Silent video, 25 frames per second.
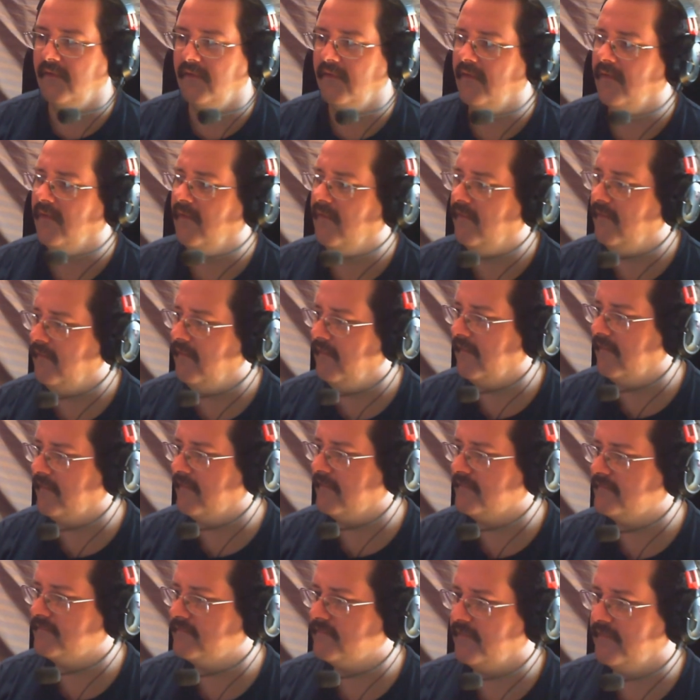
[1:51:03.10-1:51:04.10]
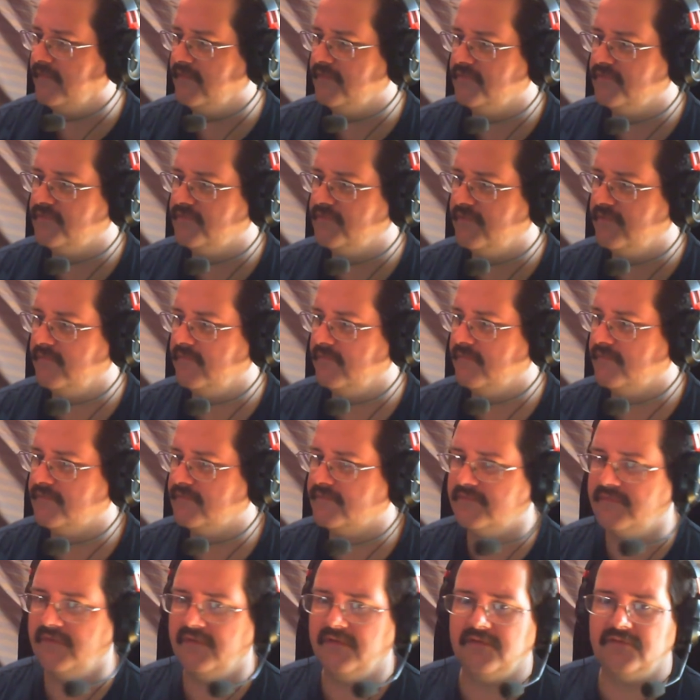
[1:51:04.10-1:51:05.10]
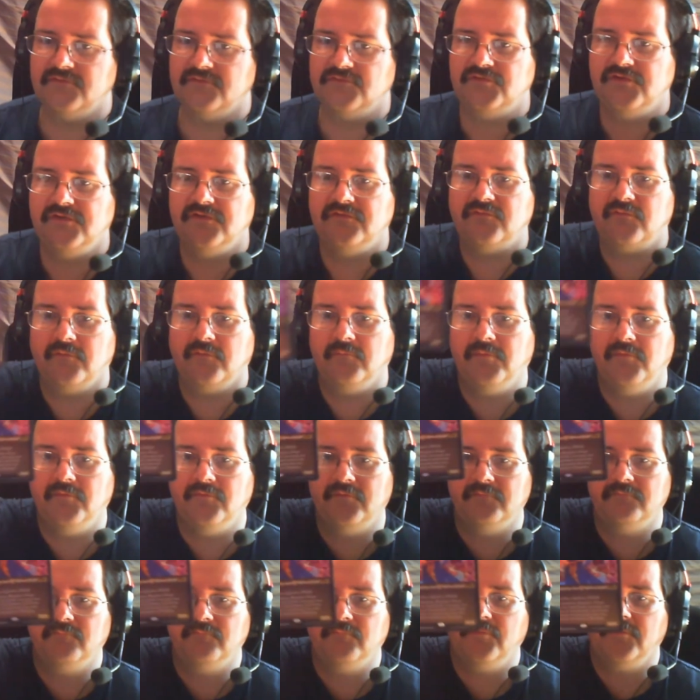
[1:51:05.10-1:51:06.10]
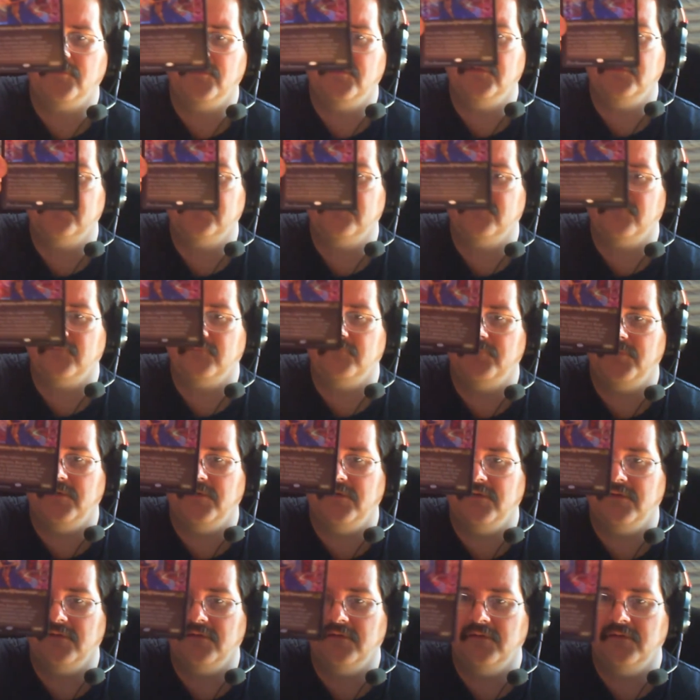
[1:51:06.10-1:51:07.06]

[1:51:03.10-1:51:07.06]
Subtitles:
Oh yeah, that's right. She was like, she tripled in price for being...